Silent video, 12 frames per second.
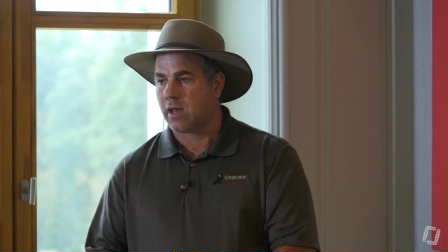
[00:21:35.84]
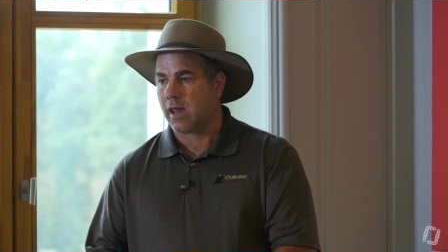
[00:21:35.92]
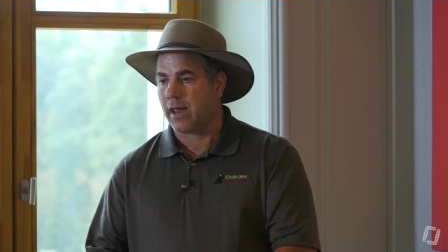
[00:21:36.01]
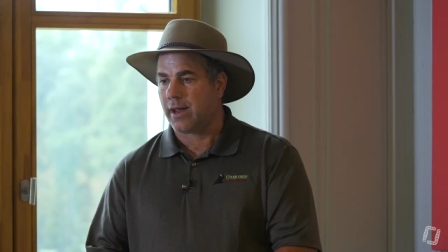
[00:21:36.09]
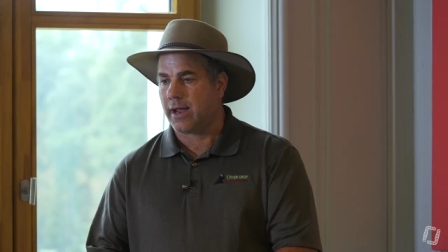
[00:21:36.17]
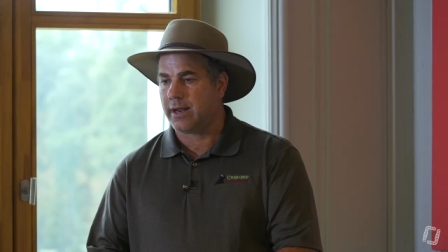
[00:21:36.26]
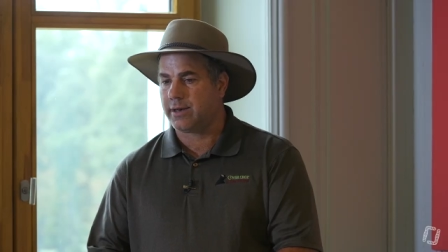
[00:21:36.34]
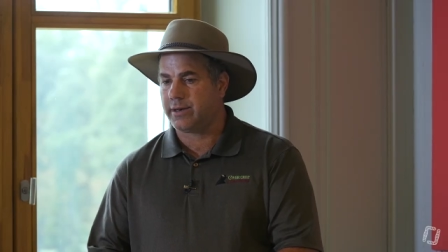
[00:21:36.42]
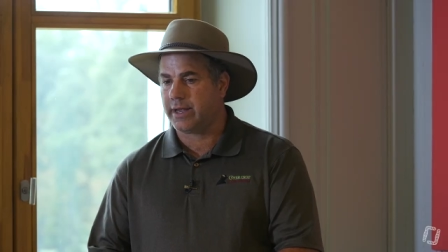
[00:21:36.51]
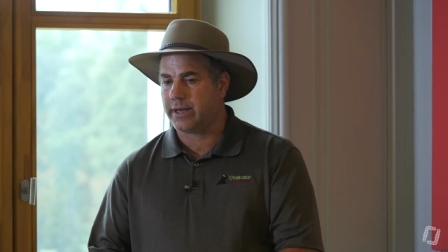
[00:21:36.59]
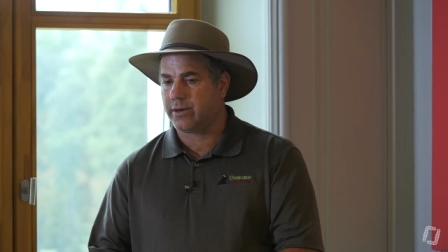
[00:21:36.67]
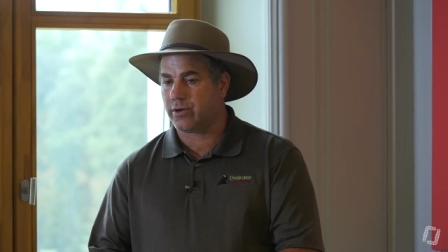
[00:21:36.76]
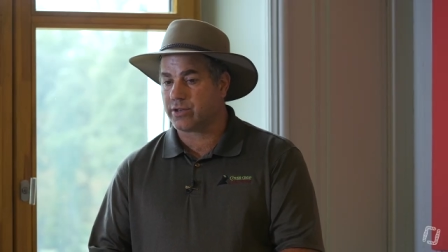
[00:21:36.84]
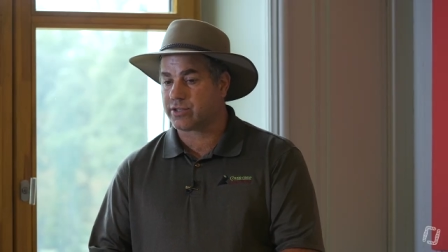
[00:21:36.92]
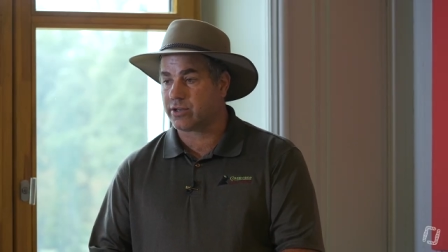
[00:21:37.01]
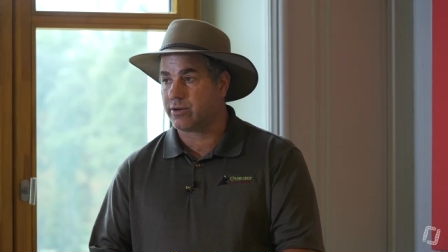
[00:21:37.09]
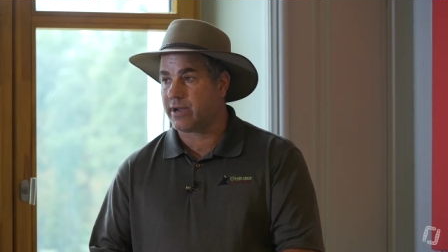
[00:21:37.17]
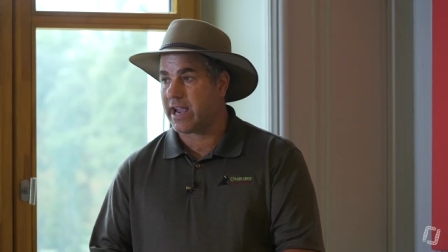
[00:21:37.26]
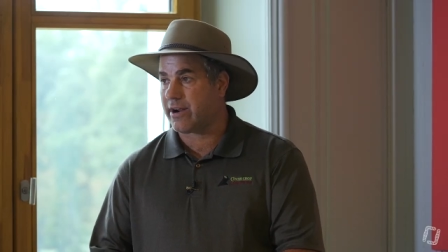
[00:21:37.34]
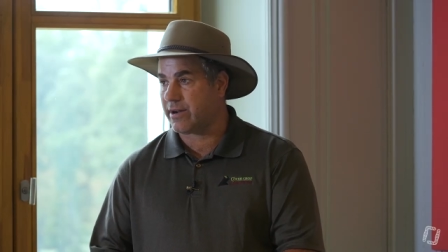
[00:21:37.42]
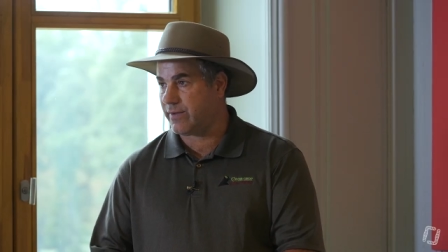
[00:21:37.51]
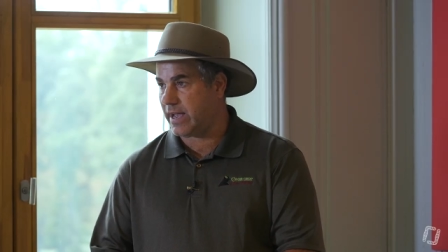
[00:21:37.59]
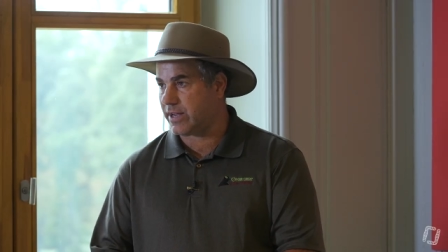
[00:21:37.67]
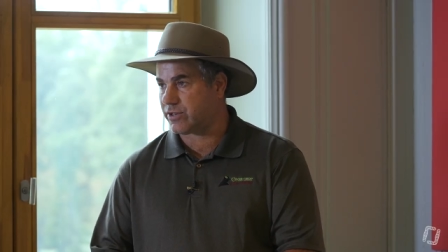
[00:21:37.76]
yeah. and and also hairy
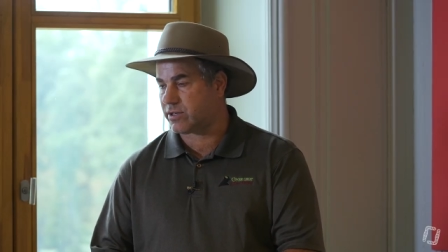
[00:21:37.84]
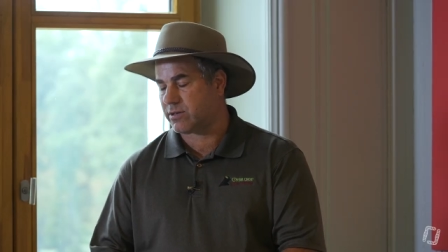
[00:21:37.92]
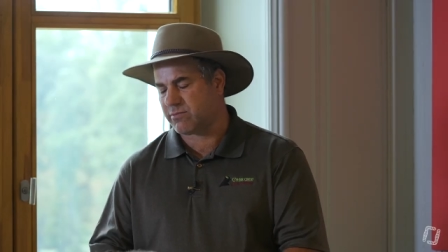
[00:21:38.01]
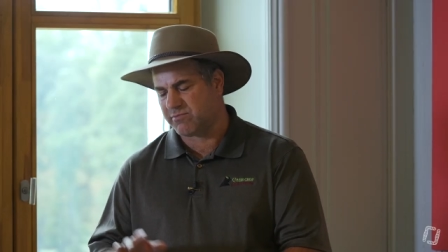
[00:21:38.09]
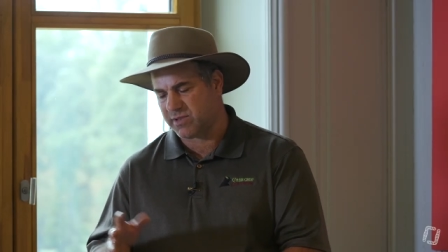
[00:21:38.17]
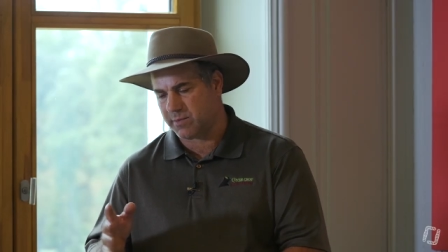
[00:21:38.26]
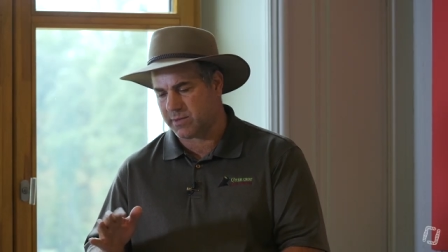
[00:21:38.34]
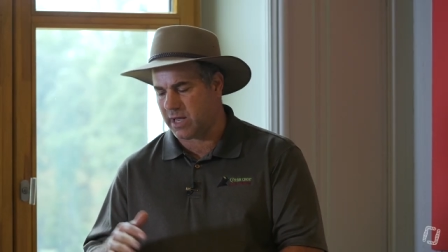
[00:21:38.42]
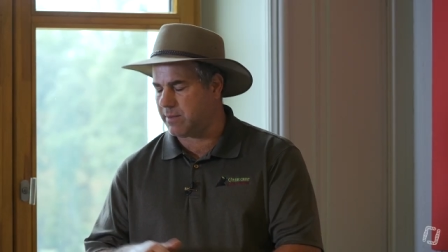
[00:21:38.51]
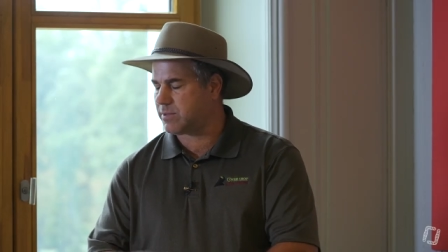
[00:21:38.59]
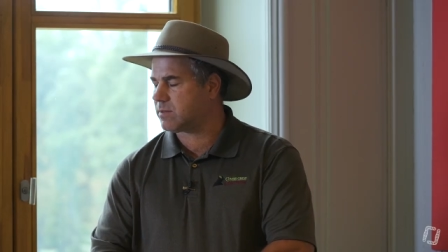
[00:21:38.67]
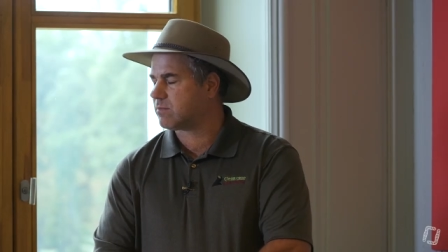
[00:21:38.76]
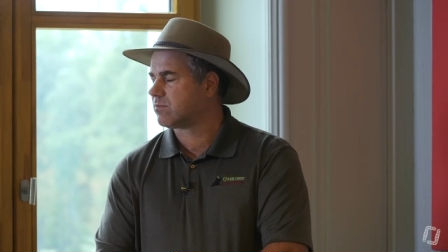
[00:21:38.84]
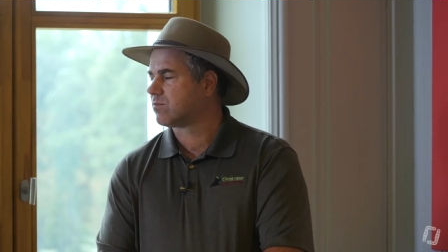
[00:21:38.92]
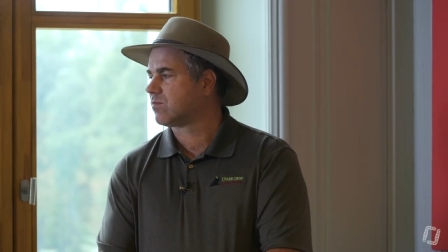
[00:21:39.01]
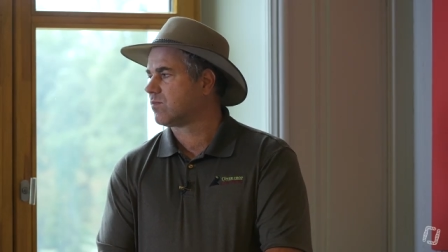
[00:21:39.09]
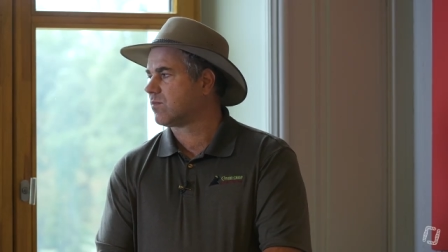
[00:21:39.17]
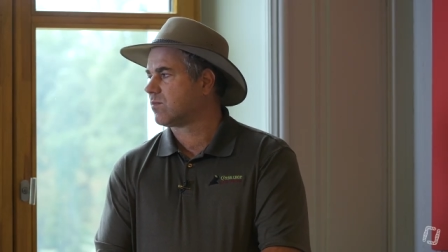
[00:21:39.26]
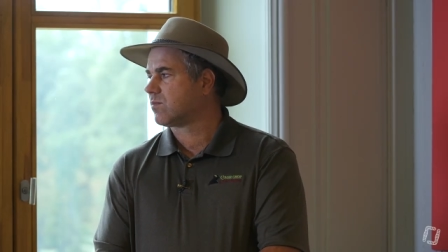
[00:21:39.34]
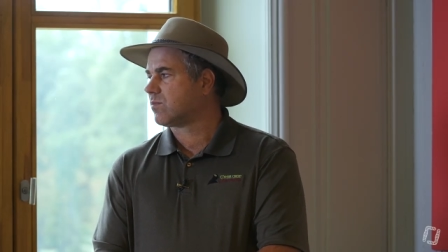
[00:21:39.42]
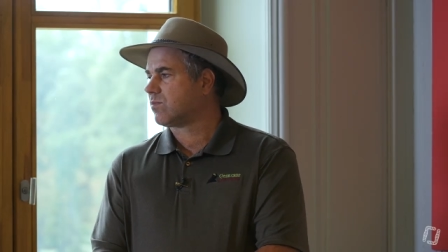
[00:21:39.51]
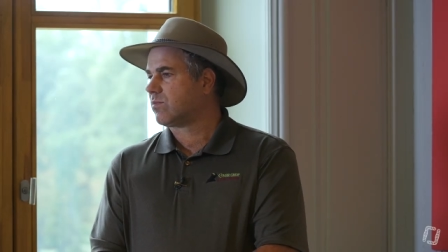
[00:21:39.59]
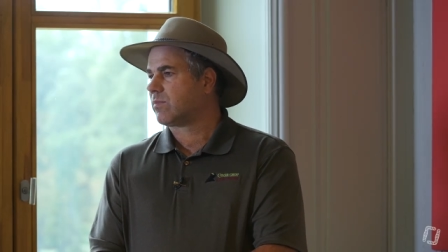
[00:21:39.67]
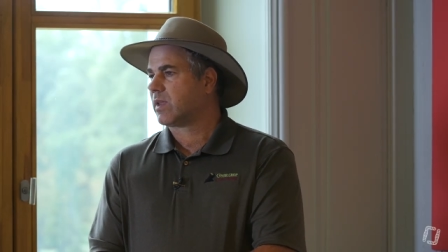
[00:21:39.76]
vetch sometimes.
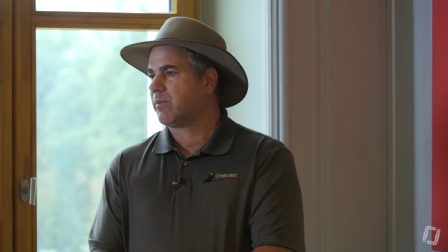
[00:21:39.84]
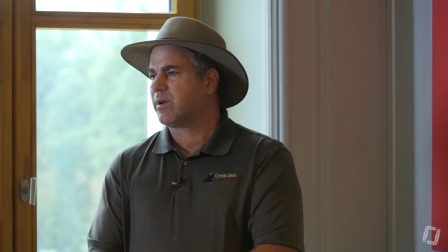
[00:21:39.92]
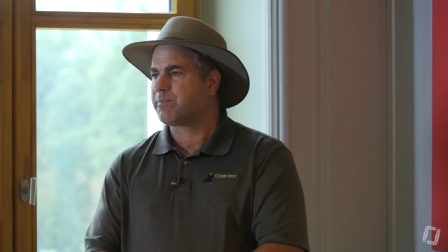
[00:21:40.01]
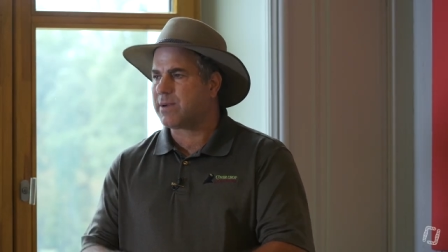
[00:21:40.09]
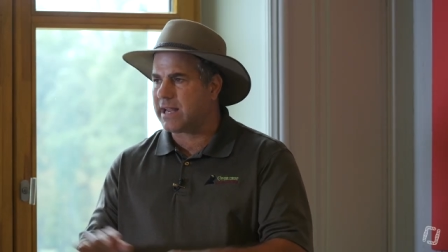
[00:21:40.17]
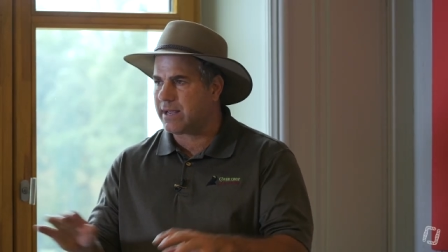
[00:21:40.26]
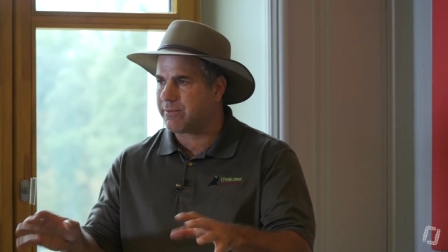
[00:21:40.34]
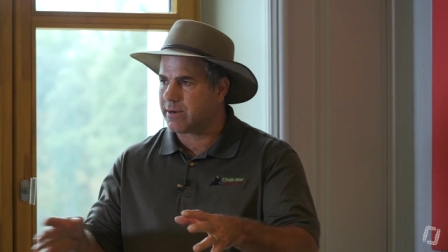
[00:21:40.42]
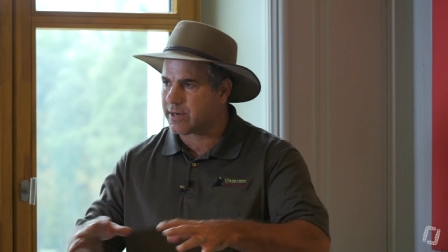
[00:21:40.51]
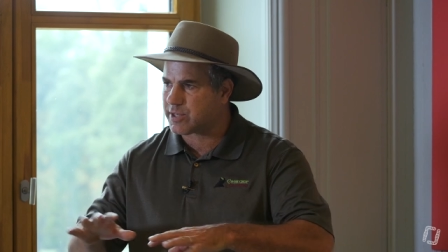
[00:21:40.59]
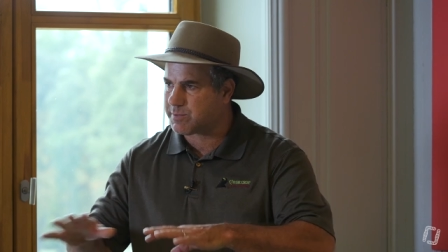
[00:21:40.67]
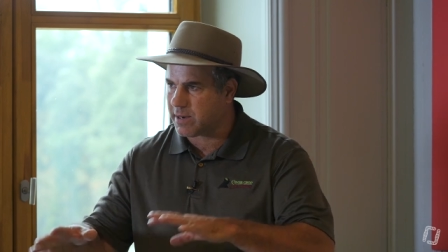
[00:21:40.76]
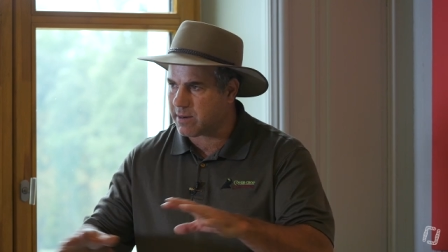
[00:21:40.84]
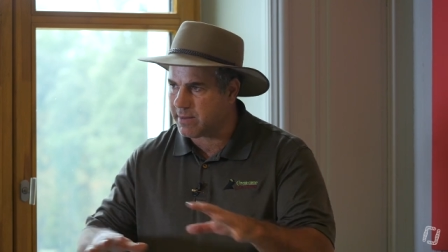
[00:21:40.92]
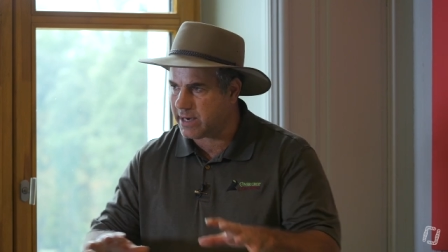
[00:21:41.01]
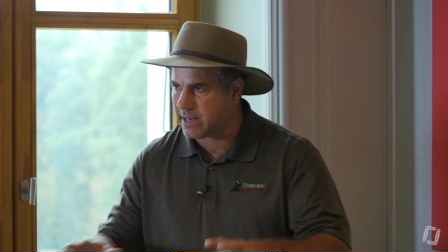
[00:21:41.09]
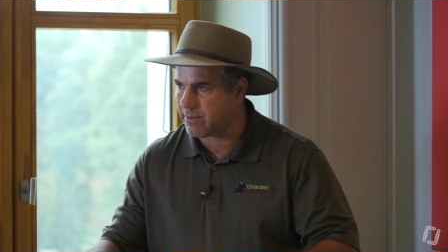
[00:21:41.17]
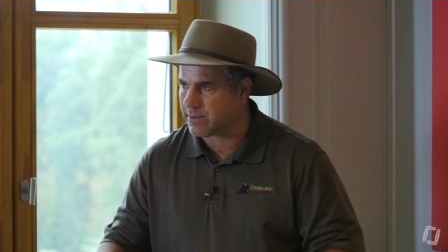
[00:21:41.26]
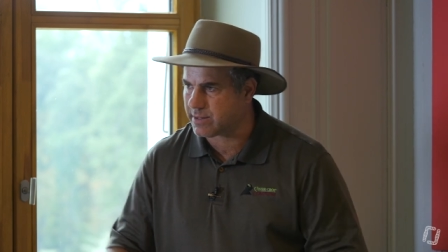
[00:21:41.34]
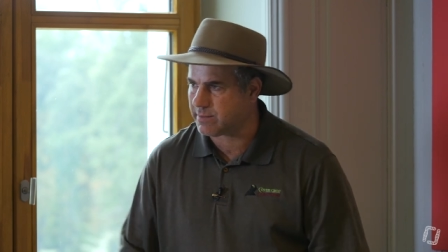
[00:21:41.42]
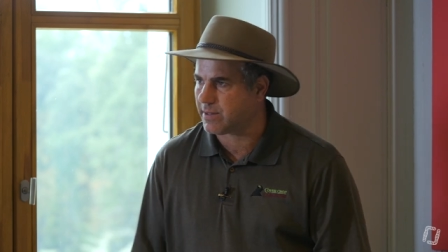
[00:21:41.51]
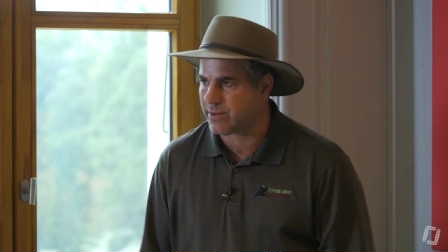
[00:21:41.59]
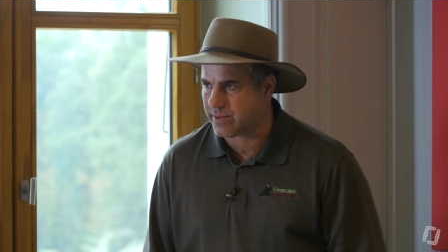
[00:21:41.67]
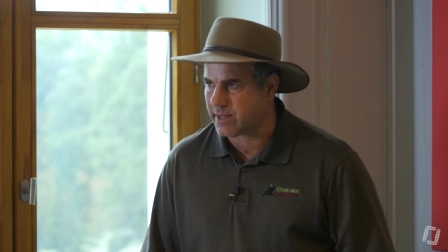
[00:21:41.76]
We're playing, we're experimenting with some
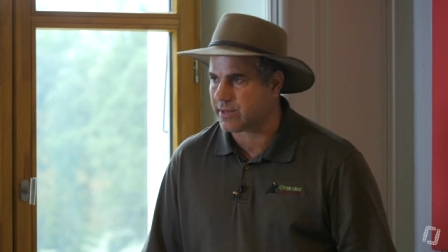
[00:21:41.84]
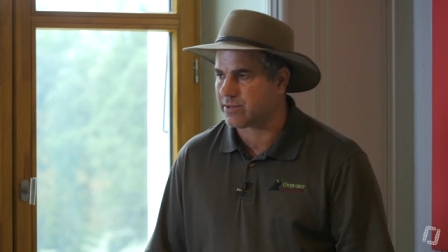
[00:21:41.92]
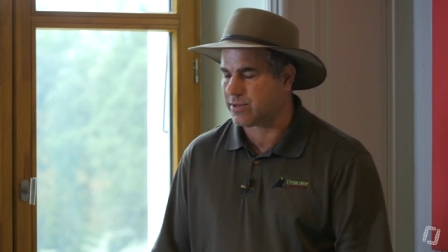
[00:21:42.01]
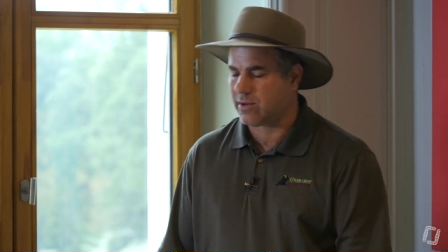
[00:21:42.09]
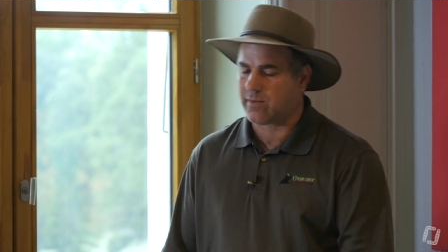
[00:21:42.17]
other Ils things too.